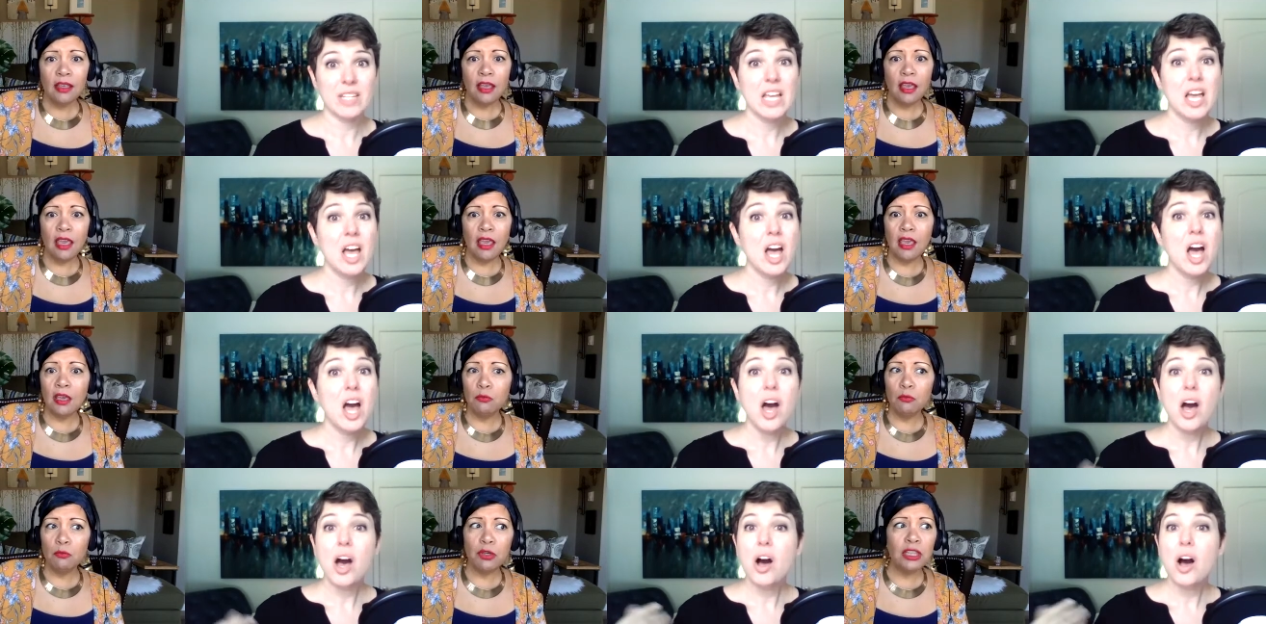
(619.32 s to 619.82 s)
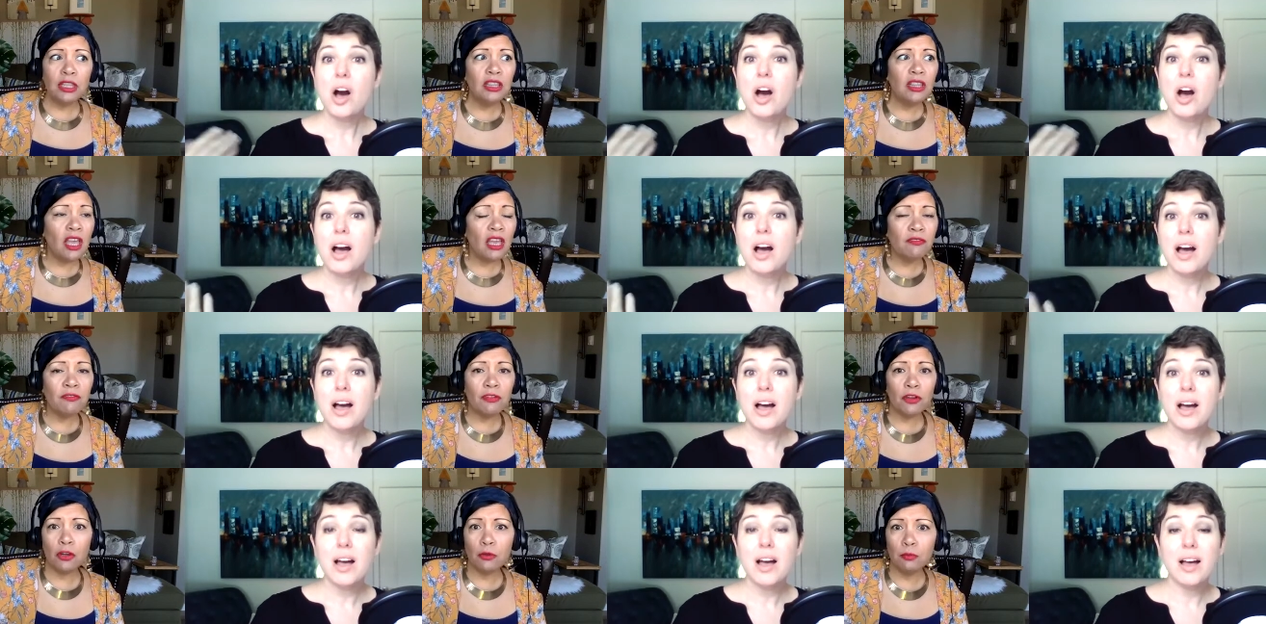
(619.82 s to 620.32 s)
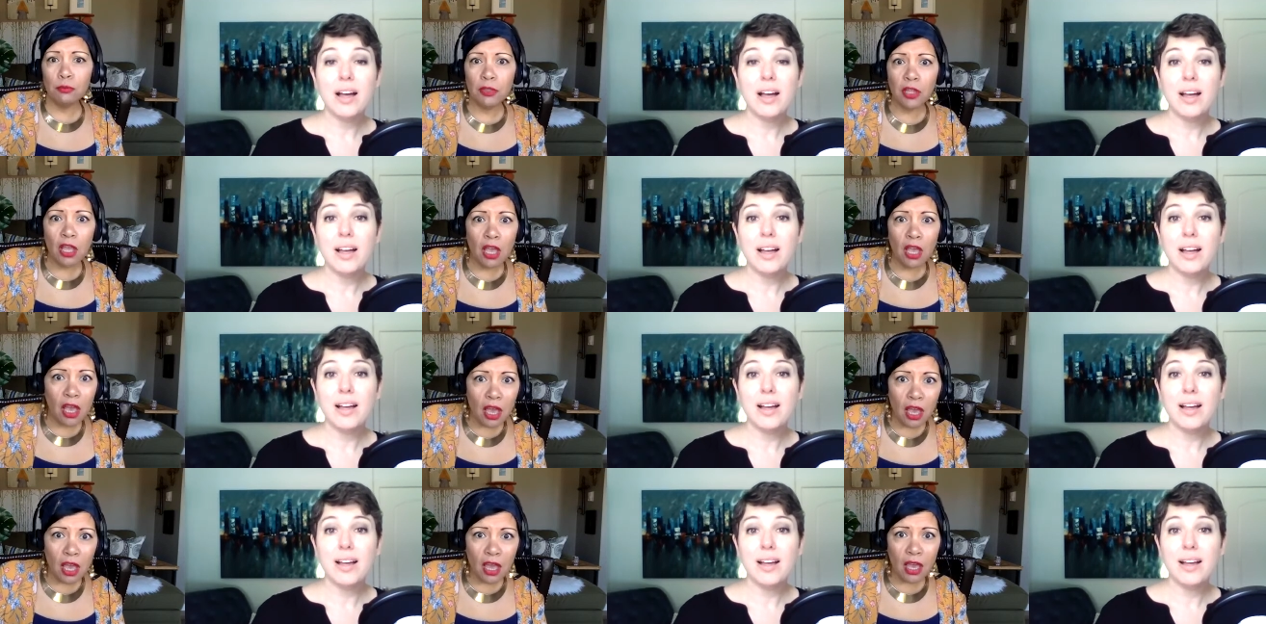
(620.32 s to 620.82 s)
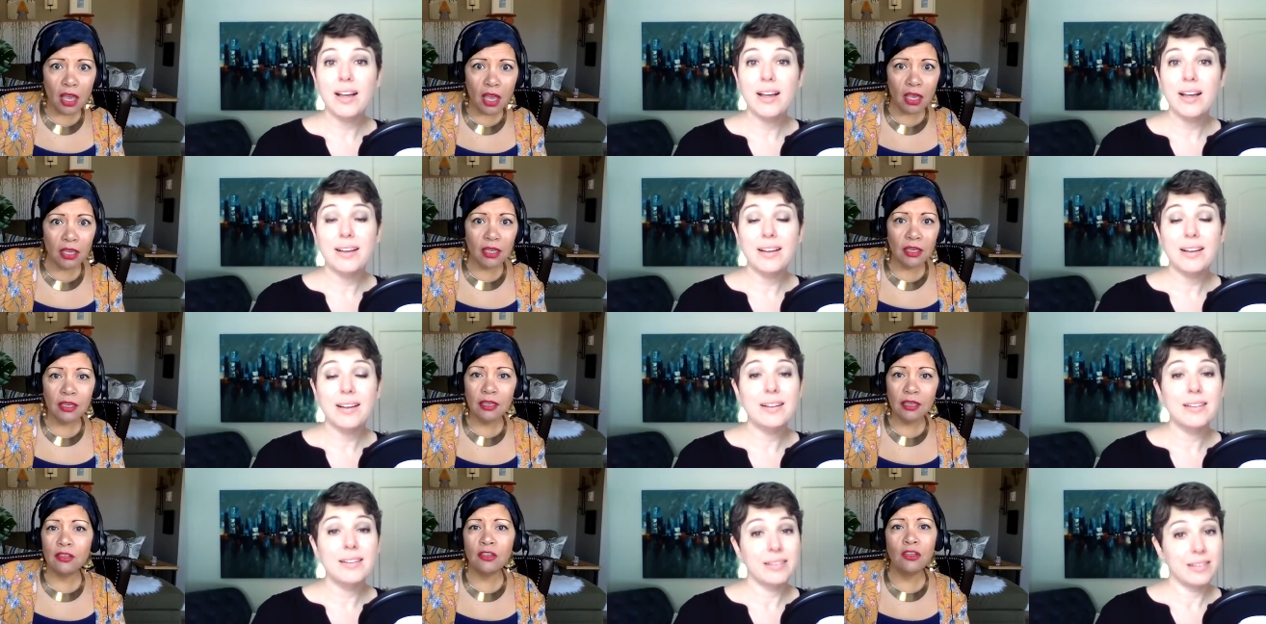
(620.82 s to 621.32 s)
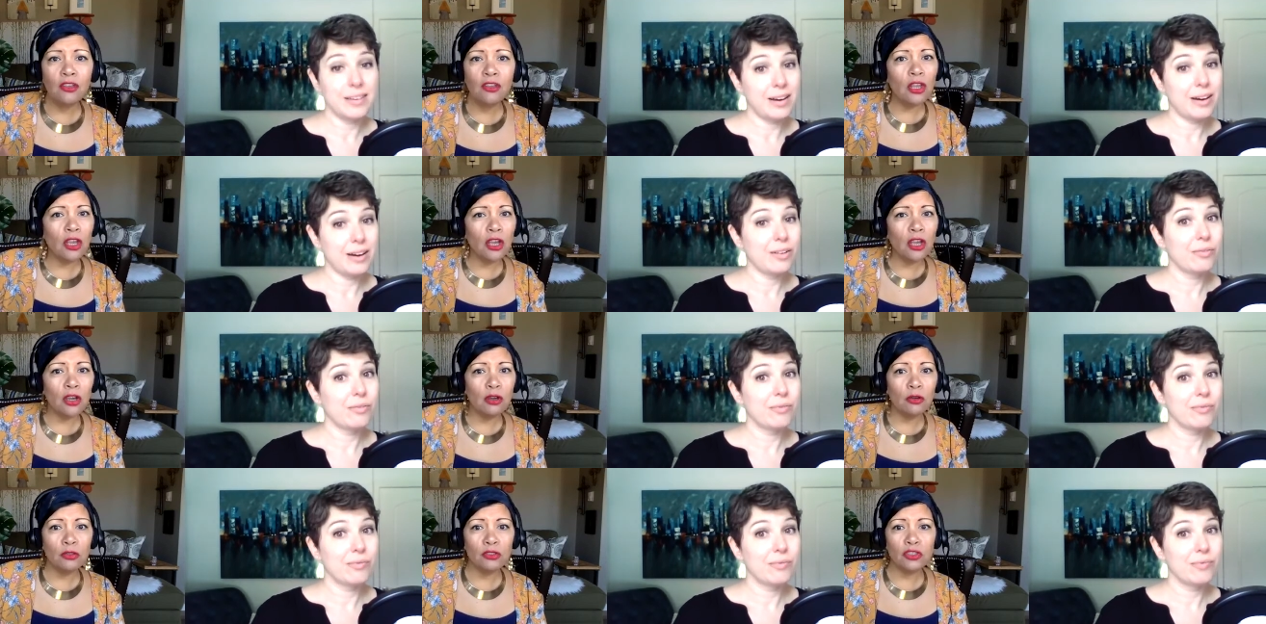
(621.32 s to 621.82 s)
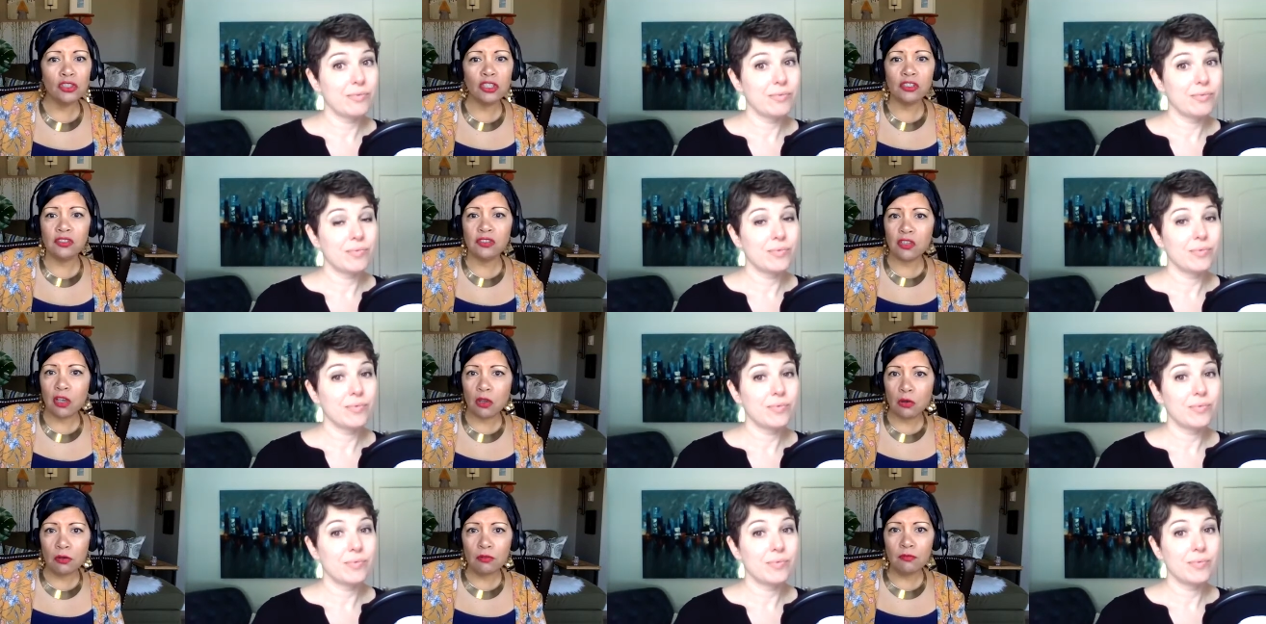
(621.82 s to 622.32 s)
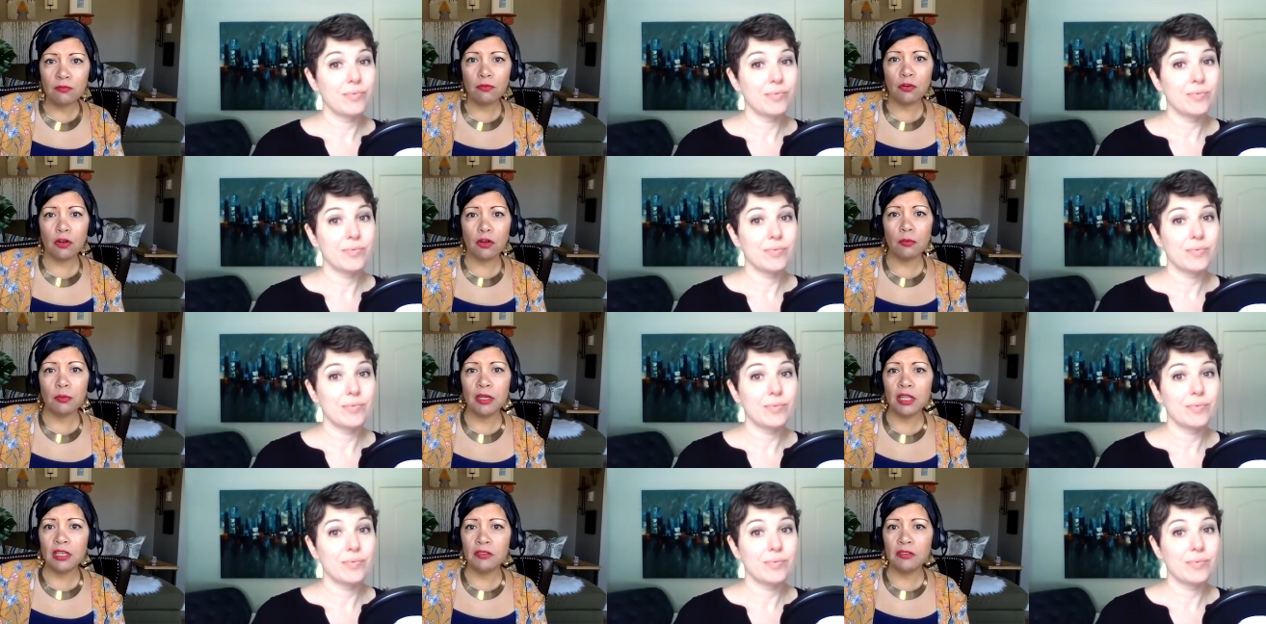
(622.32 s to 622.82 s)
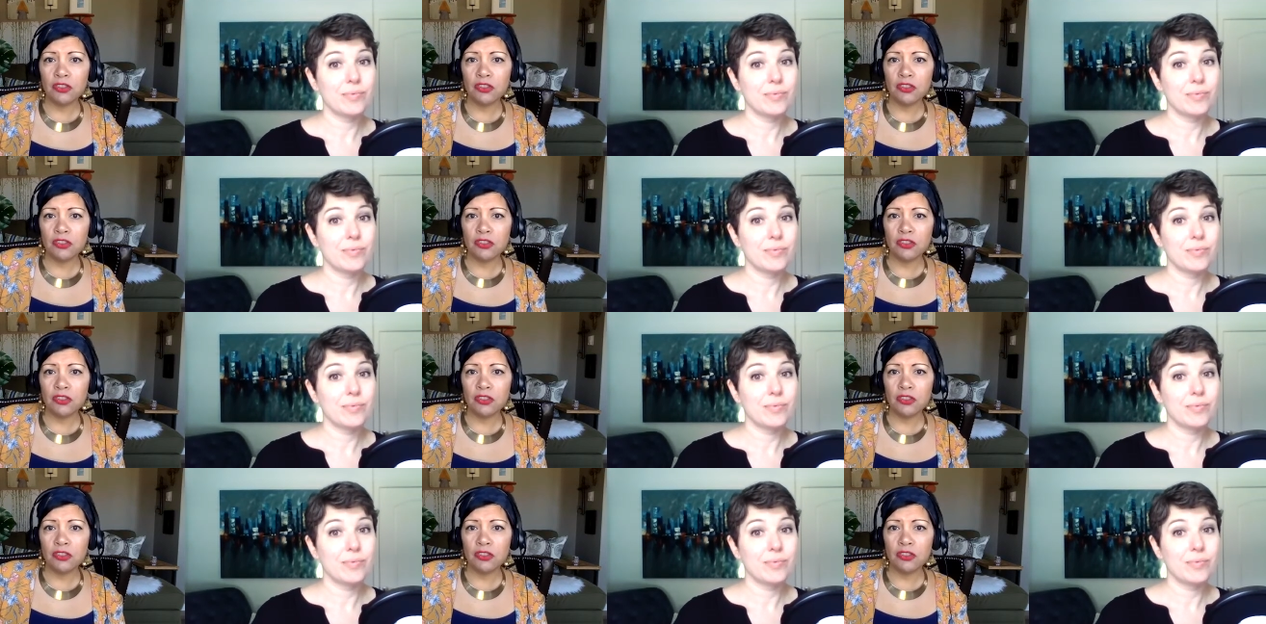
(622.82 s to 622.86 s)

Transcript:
Speaker 1: And we love her blog. You yeah. know, she's so informative.